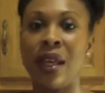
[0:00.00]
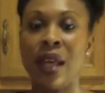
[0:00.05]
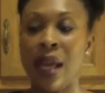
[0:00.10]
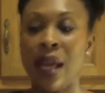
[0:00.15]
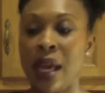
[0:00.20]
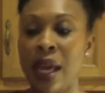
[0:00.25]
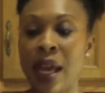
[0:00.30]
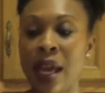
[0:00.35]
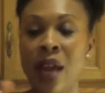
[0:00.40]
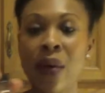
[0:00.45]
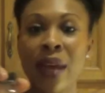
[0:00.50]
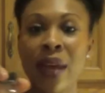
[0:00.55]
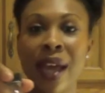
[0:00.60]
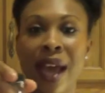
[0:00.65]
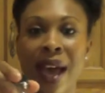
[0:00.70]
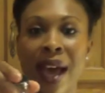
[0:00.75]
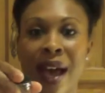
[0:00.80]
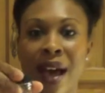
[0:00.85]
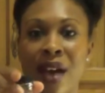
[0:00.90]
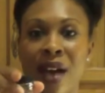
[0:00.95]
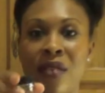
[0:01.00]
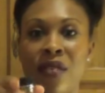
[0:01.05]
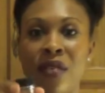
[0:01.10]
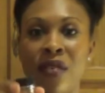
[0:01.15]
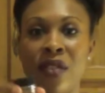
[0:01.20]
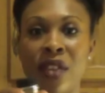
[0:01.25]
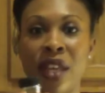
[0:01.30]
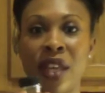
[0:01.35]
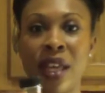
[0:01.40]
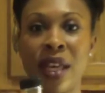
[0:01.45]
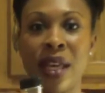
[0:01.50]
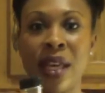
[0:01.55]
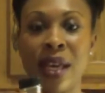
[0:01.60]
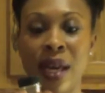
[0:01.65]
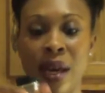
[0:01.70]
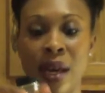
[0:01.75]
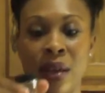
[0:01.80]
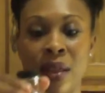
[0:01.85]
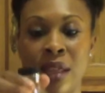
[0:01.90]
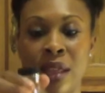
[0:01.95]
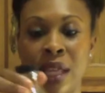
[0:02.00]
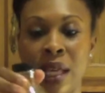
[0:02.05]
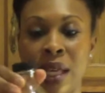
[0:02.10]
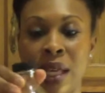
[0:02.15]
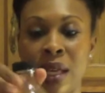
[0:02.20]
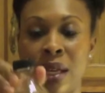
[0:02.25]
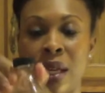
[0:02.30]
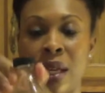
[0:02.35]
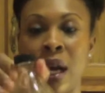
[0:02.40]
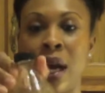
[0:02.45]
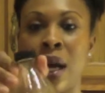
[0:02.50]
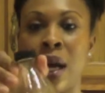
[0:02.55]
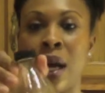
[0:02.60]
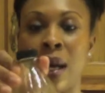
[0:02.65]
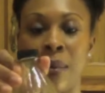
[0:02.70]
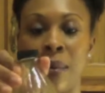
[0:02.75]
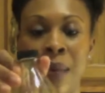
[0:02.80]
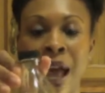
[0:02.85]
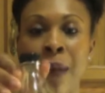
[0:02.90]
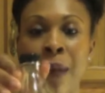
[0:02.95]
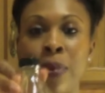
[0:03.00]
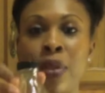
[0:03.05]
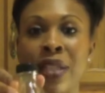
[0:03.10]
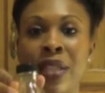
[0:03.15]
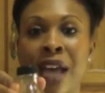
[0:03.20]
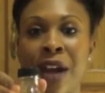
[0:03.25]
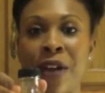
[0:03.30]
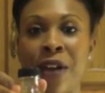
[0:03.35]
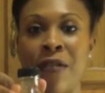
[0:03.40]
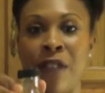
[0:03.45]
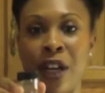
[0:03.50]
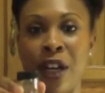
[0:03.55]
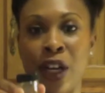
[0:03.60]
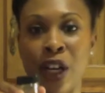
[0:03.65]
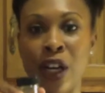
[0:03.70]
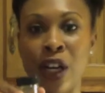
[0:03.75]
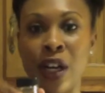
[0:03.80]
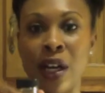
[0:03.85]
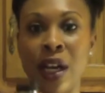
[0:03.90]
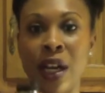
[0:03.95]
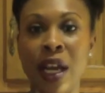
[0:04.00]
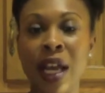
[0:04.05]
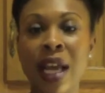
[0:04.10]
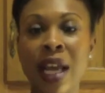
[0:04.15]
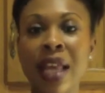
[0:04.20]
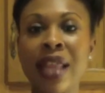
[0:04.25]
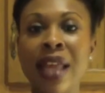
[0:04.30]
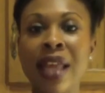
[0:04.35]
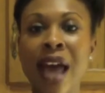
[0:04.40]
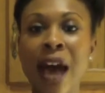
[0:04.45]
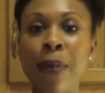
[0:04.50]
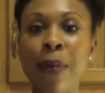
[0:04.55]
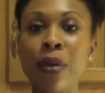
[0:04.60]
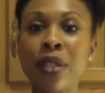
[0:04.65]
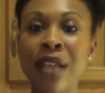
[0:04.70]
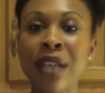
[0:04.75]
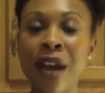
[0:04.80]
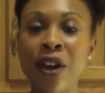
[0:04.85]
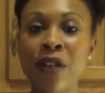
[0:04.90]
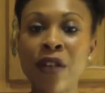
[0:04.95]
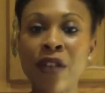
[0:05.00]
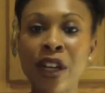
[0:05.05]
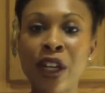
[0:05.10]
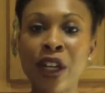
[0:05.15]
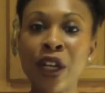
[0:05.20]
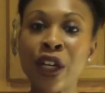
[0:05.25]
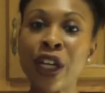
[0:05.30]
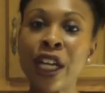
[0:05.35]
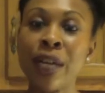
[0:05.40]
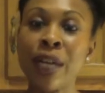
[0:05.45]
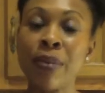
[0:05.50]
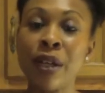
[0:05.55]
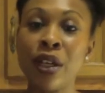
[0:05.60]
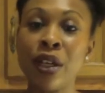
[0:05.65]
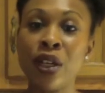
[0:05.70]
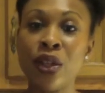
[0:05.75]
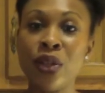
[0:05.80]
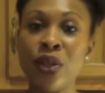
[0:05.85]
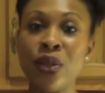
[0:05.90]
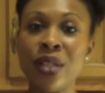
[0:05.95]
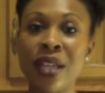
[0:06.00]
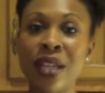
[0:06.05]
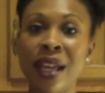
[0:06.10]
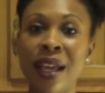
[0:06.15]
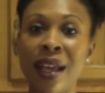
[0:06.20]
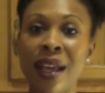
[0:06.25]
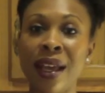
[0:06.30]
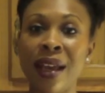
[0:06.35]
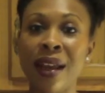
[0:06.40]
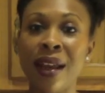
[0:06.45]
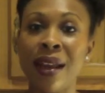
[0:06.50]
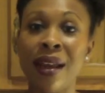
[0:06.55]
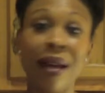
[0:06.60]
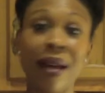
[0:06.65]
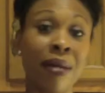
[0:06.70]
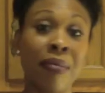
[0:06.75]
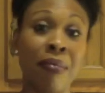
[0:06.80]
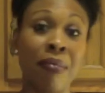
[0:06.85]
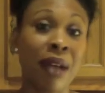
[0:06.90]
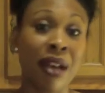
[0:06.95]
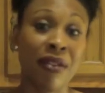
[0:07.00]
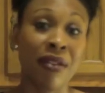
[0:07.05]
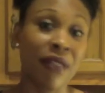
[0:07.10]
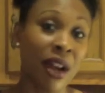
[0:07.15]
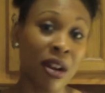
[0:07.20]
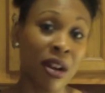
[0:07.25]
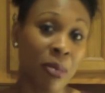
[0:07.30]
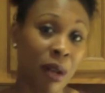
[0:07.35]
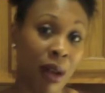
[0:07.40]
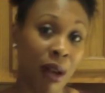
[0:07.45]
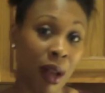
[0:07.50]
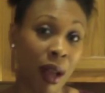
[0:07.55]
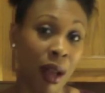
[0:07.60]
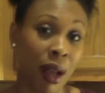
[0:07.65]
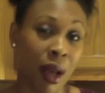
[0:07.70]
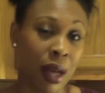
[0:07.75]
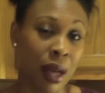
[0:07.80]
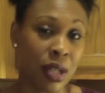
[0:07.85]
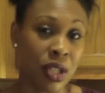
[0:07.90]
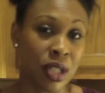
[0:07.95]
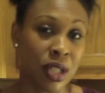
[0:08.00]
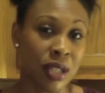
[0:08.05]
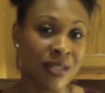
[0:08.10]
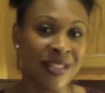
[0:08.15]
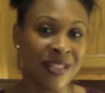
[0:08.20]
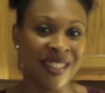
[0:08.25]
Here we have the apple cider vinegar. The apple cider vinegar can be used in my Fireball concoction.